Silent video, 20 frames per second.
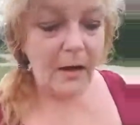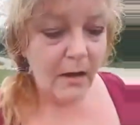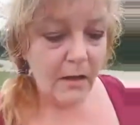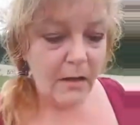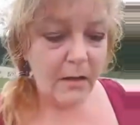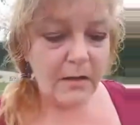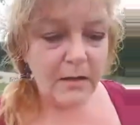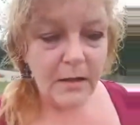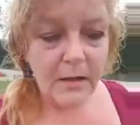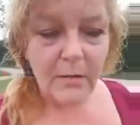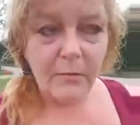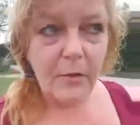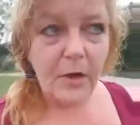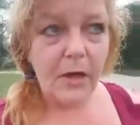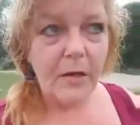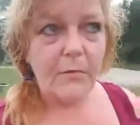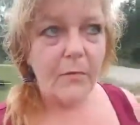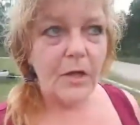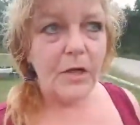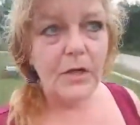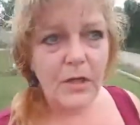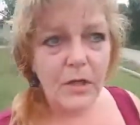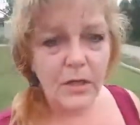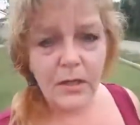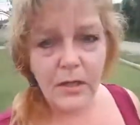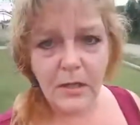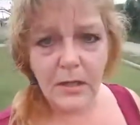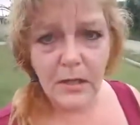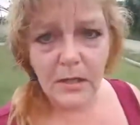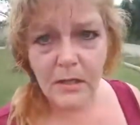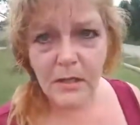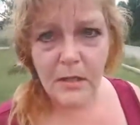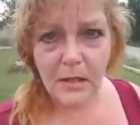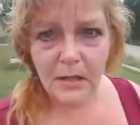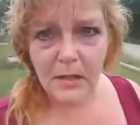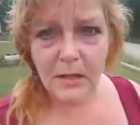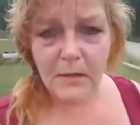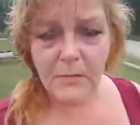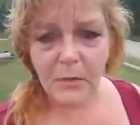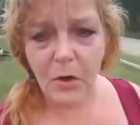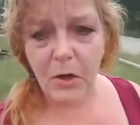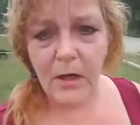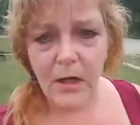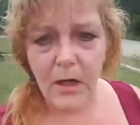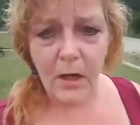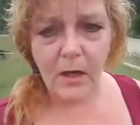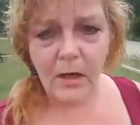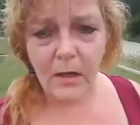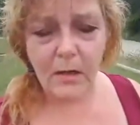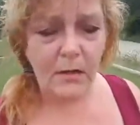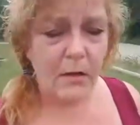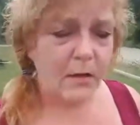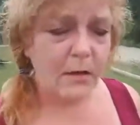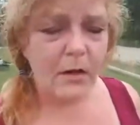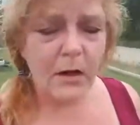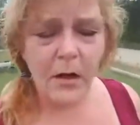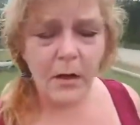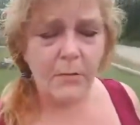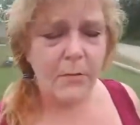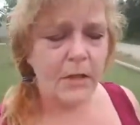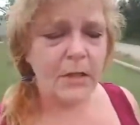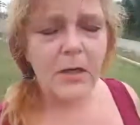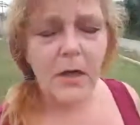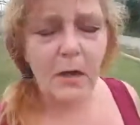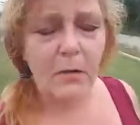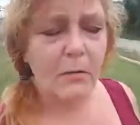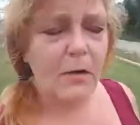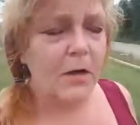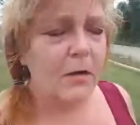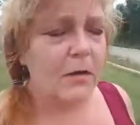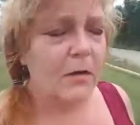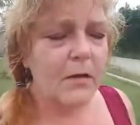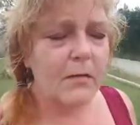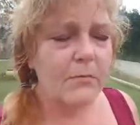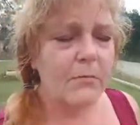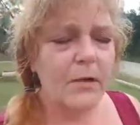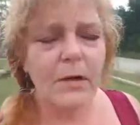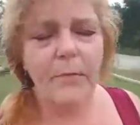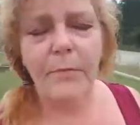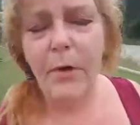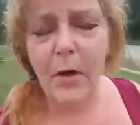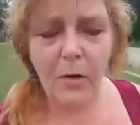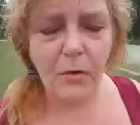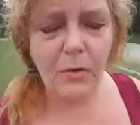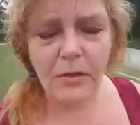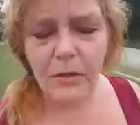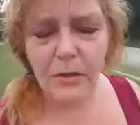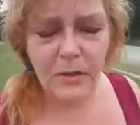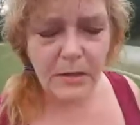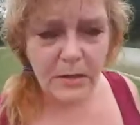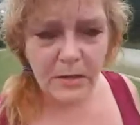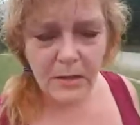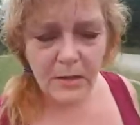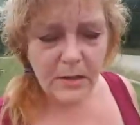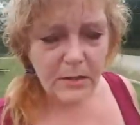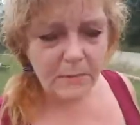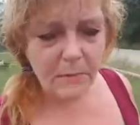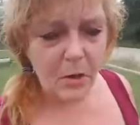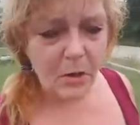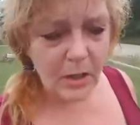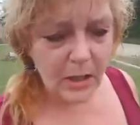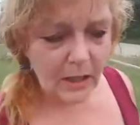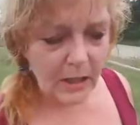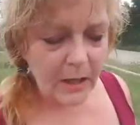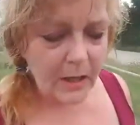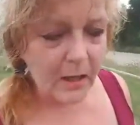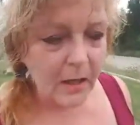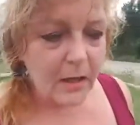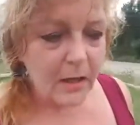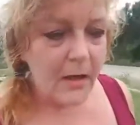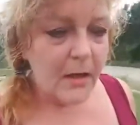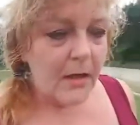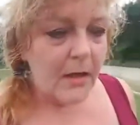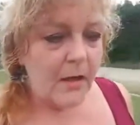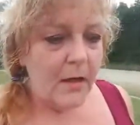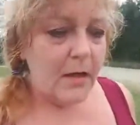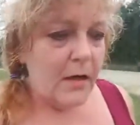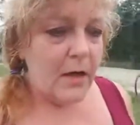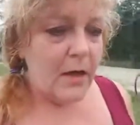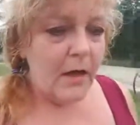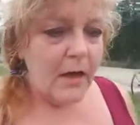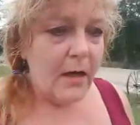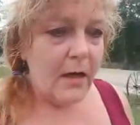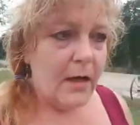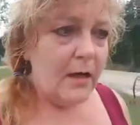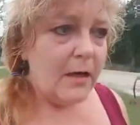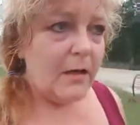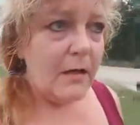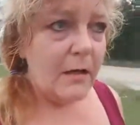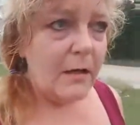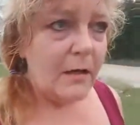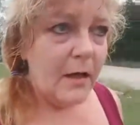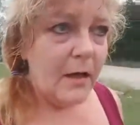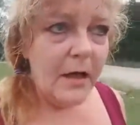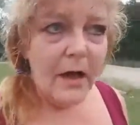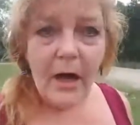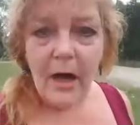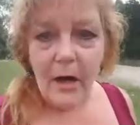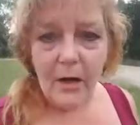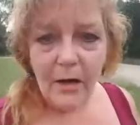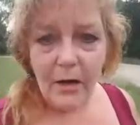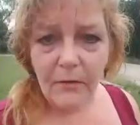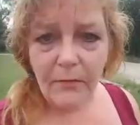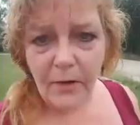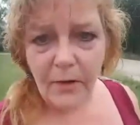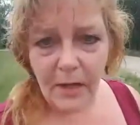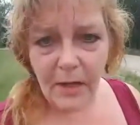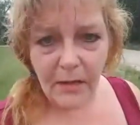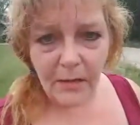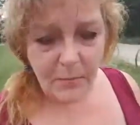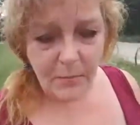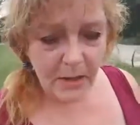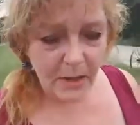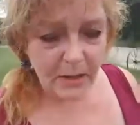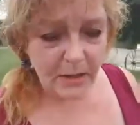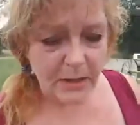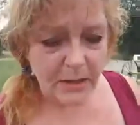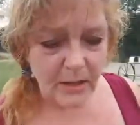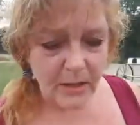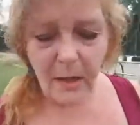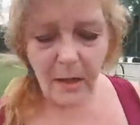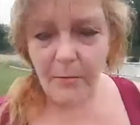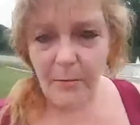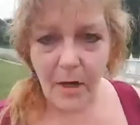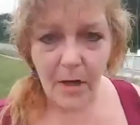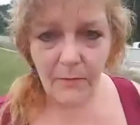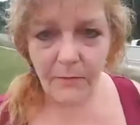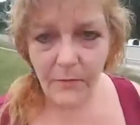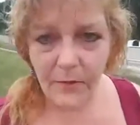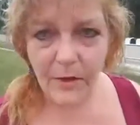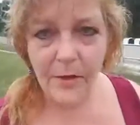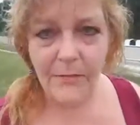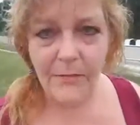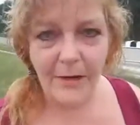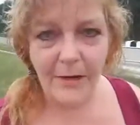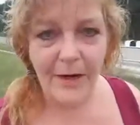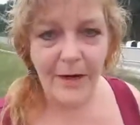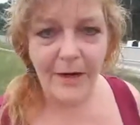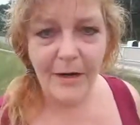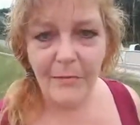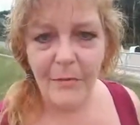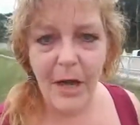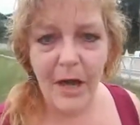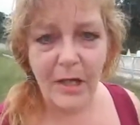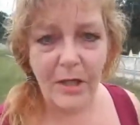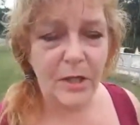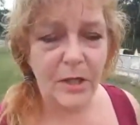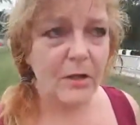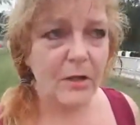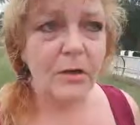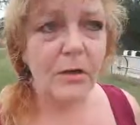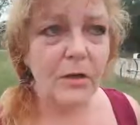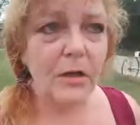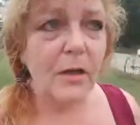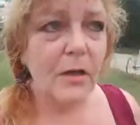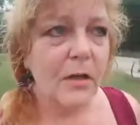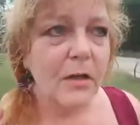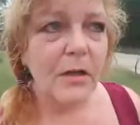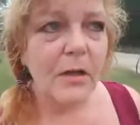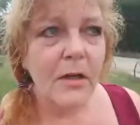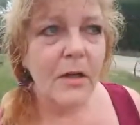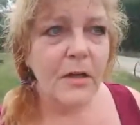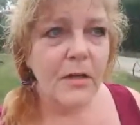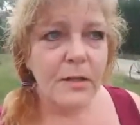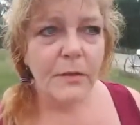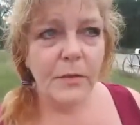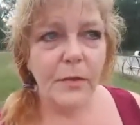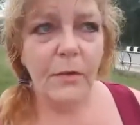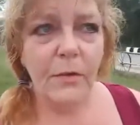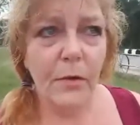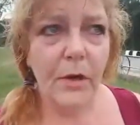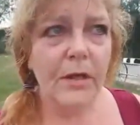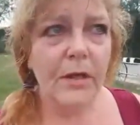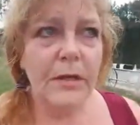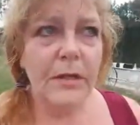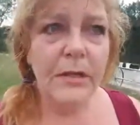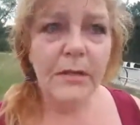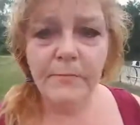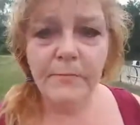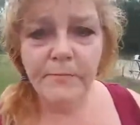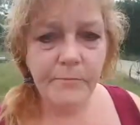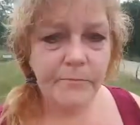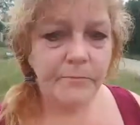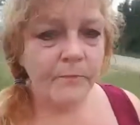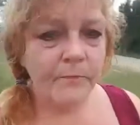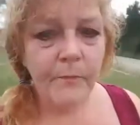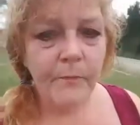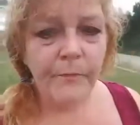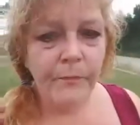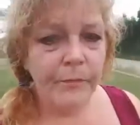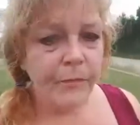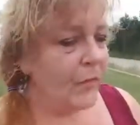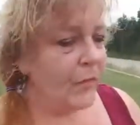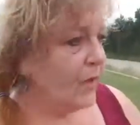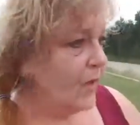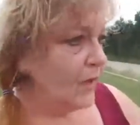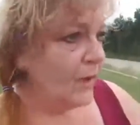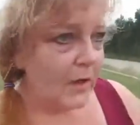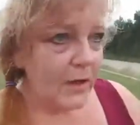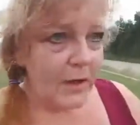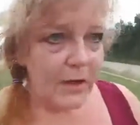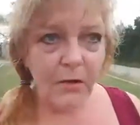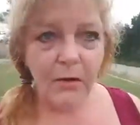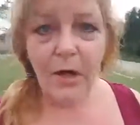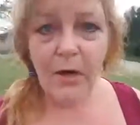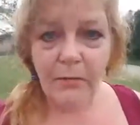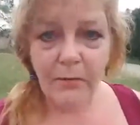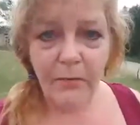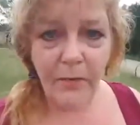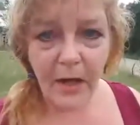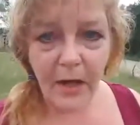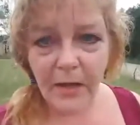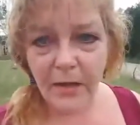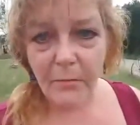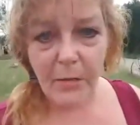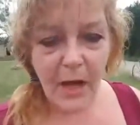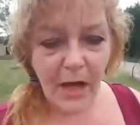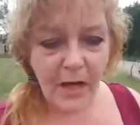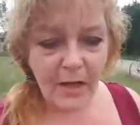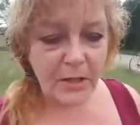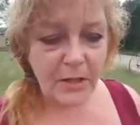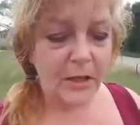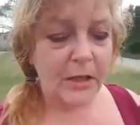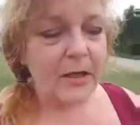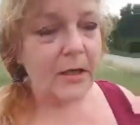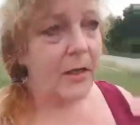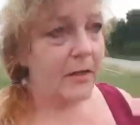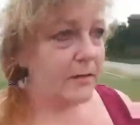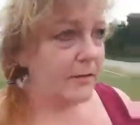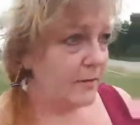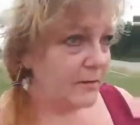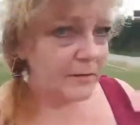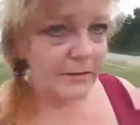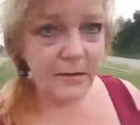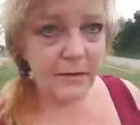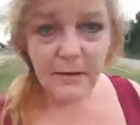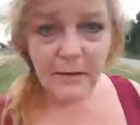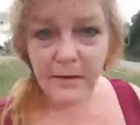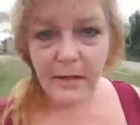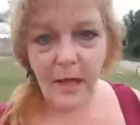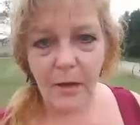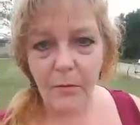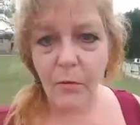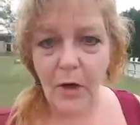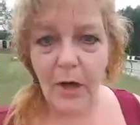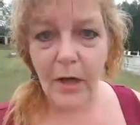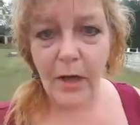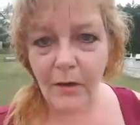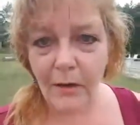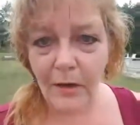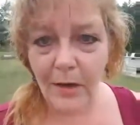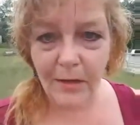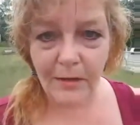Somebody mentioned this morning on our comments on one of my posters this morning, how do you find the magic? I'm not feeling very magical. Sweet ones, you can find the magic the same way you can